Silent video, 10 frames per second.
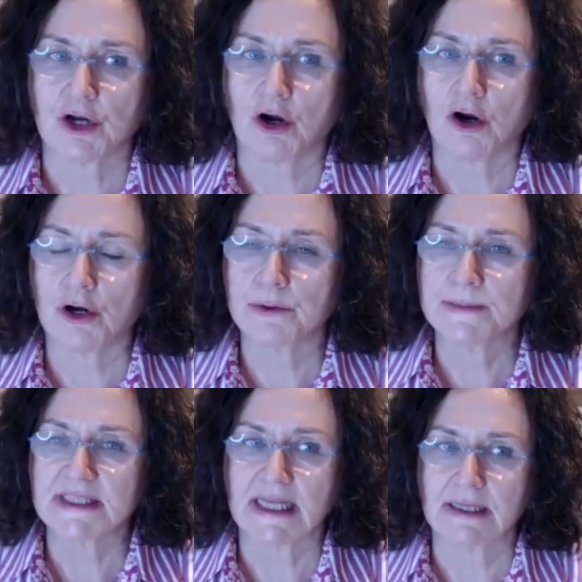the
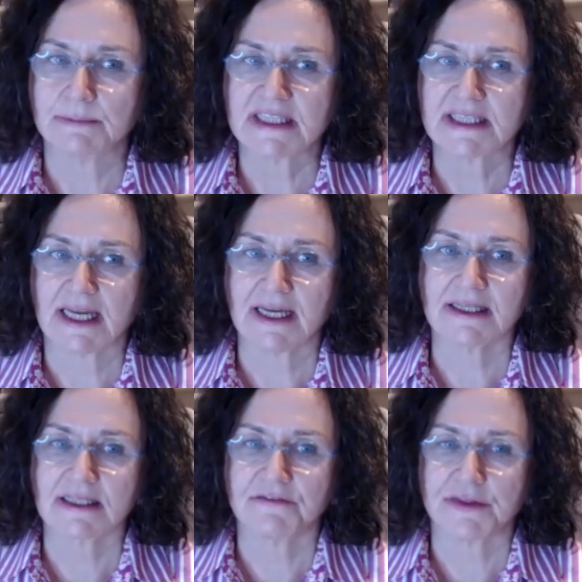harms and
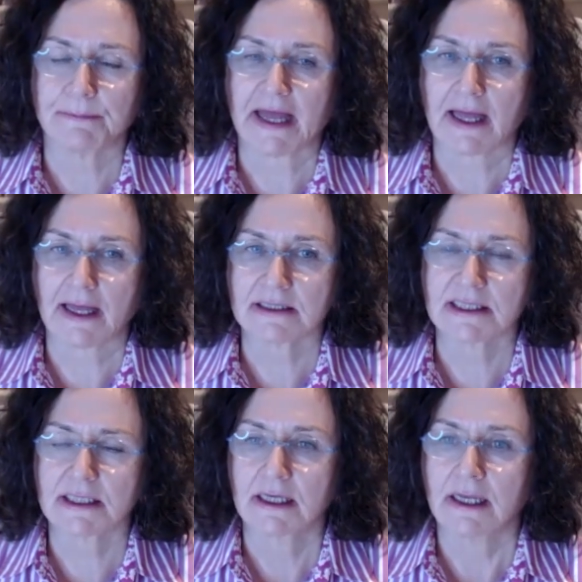mistakes of the
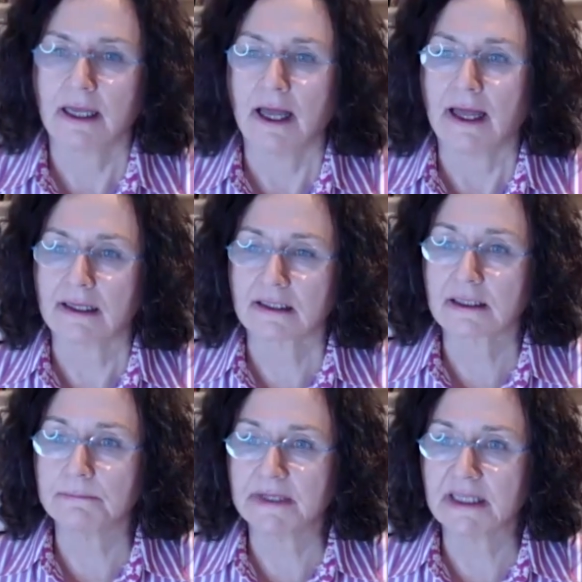past and
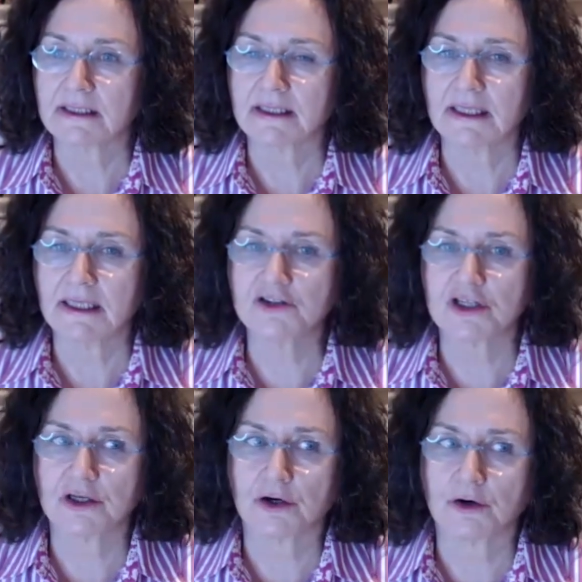commit, each
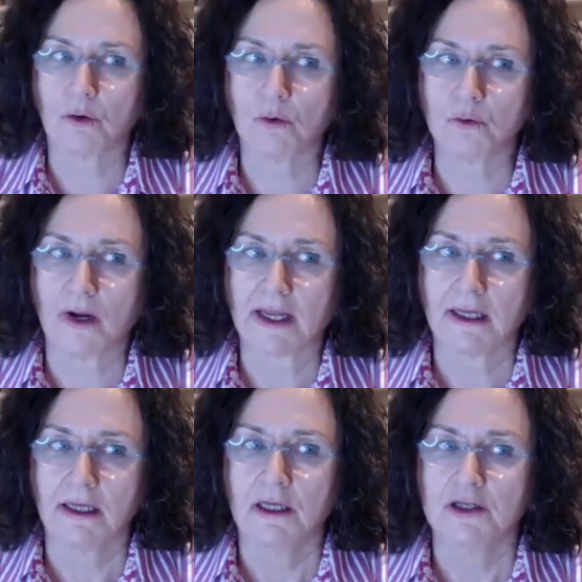in our own
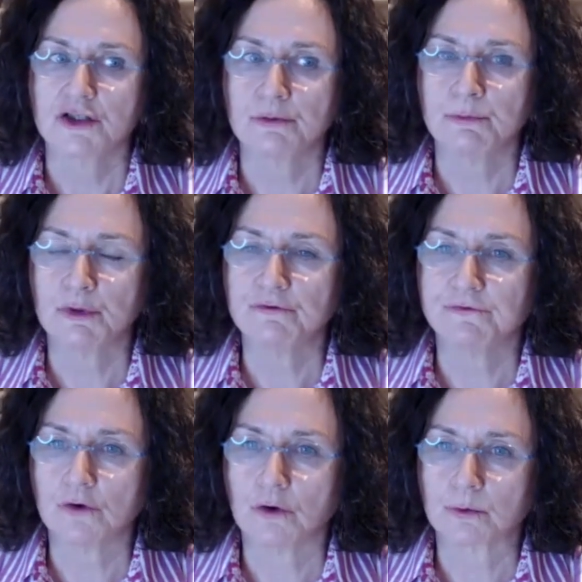way, to move
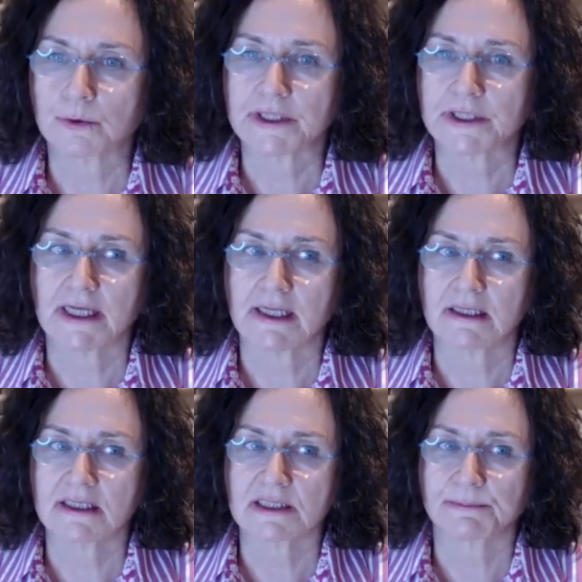forward in
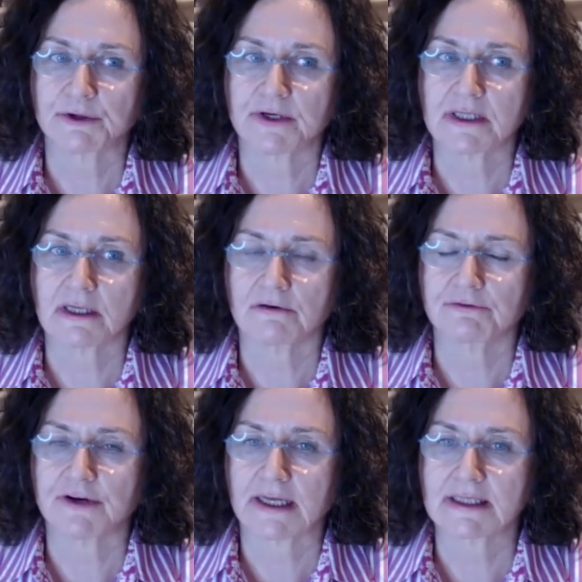a spirit
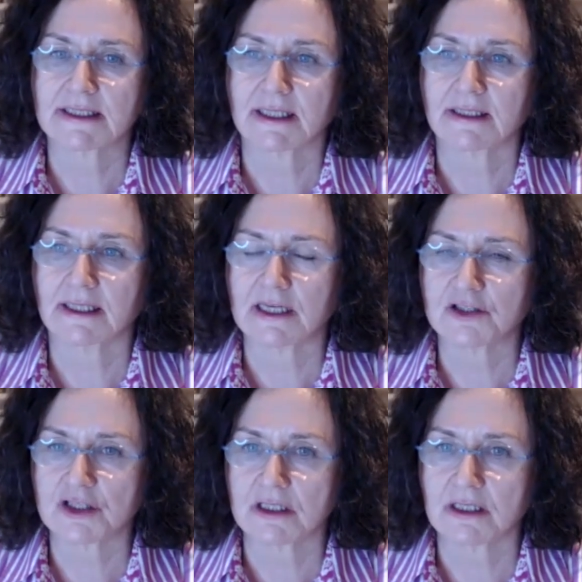of
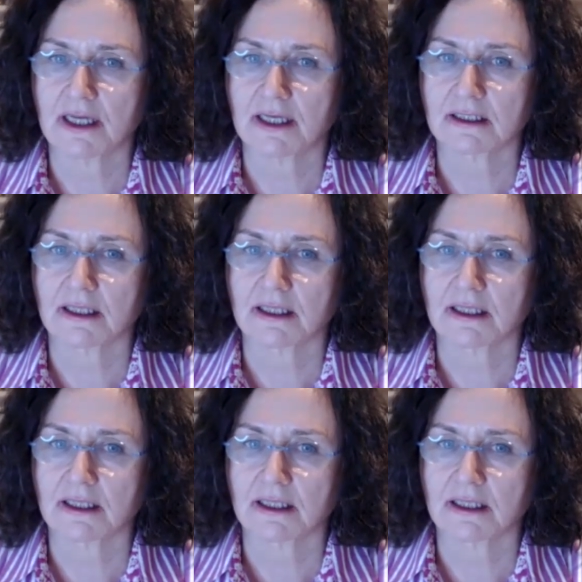reconciliation and